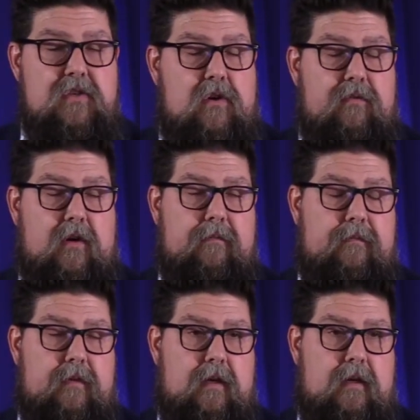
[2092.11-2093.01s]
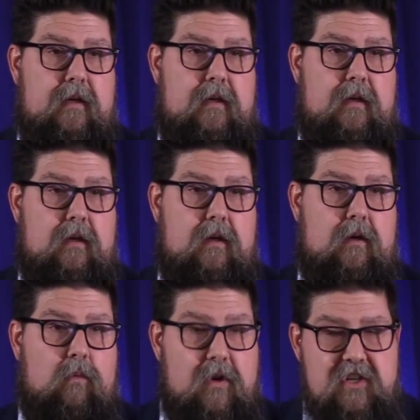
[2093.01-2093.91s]
over.
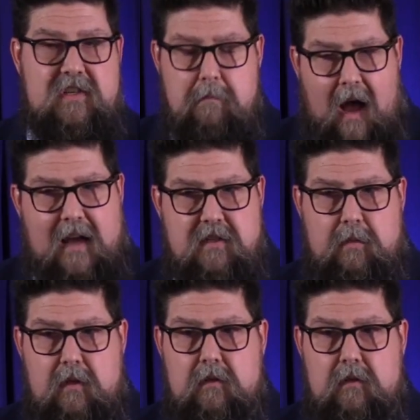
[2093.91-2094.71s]
which is impossible.